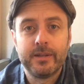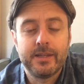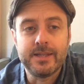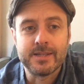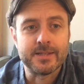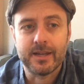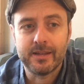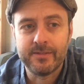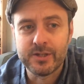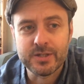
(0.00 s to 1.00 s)
He says,
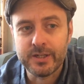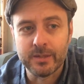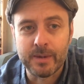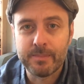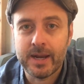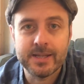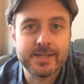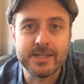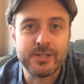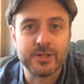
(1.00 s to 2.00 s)
"I've just, my
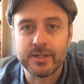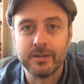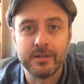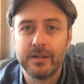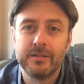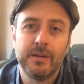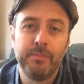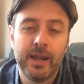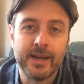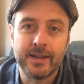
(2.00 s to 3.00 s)
past is just a
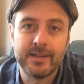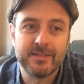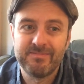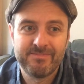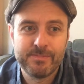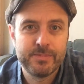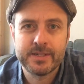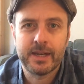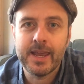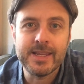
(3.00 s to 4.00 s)
blank
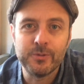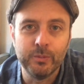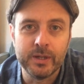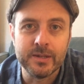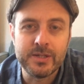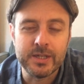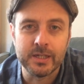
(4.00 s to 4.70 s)
slate almost,